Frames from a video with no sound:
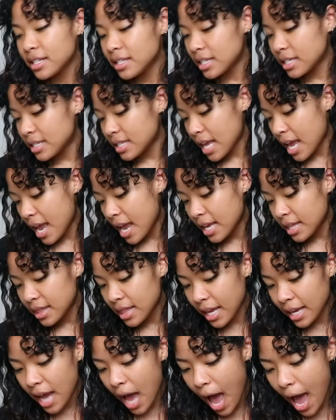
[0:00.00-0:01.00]
to say,
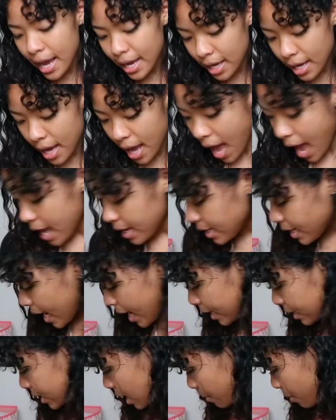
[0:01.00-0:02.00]
like, I
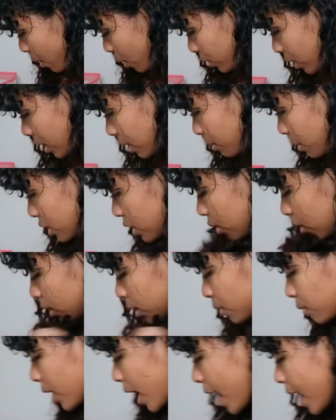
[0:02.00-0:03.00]
caked up, hold on, let me show
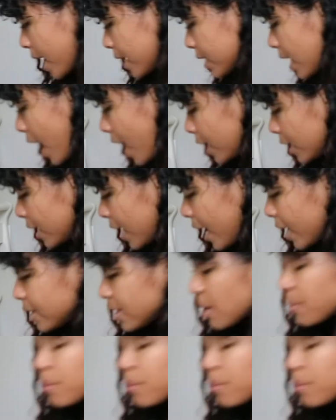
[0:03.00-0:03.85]
you guys. I caked